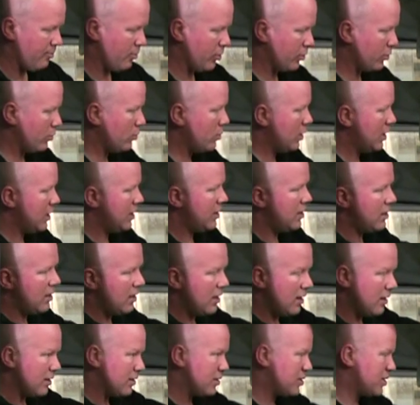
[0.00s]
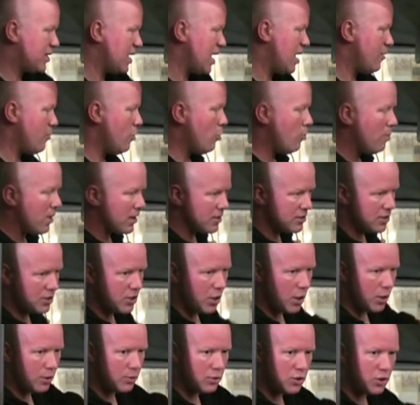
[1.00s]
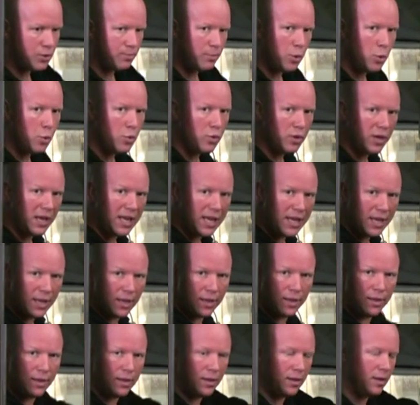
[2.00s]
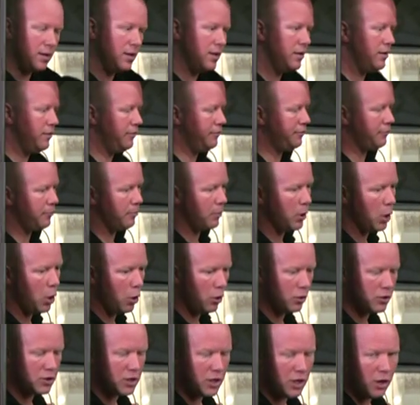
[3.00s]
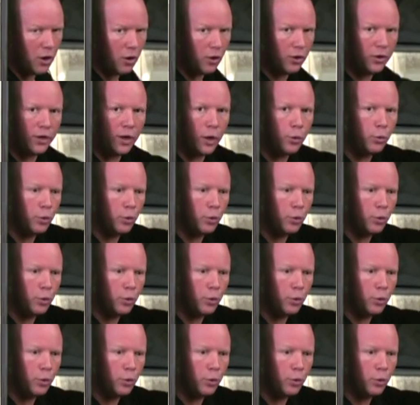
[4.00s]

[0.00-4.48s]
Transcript: model, the steering wheel must turn smoothly from lock to lock, no